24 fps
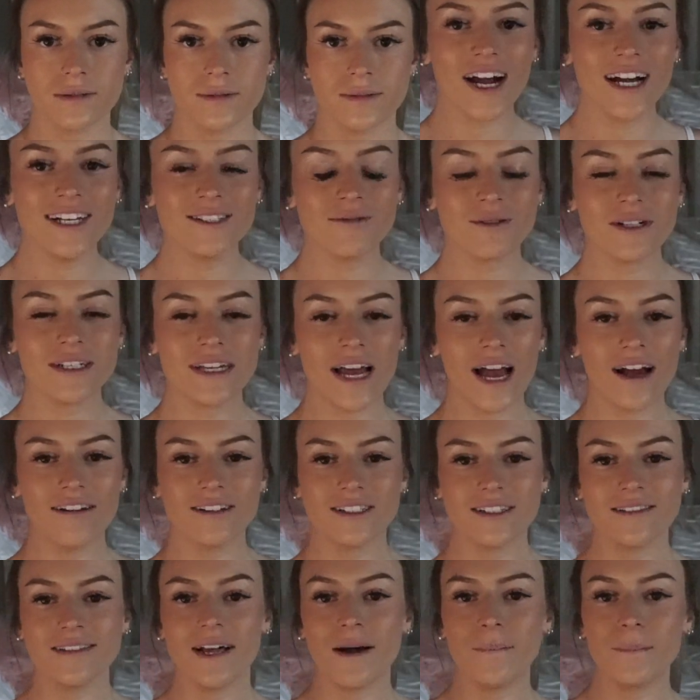Guys, we're down
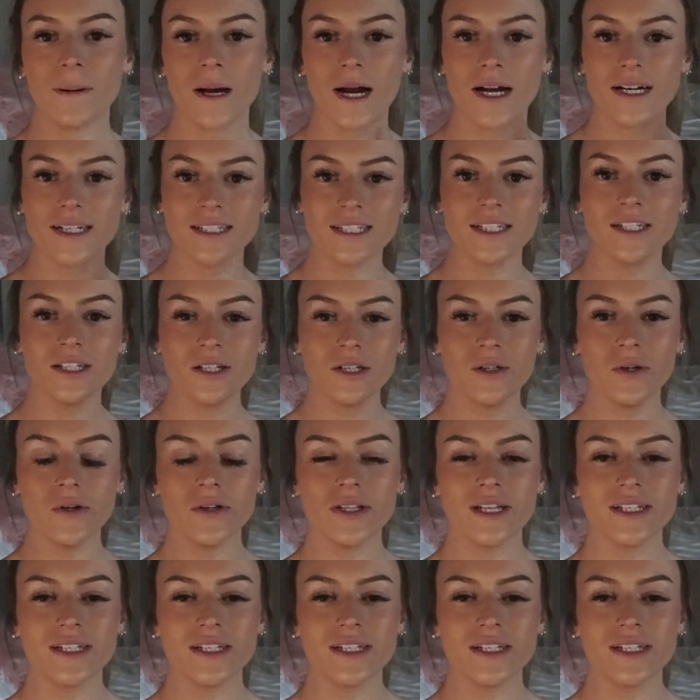to number 2.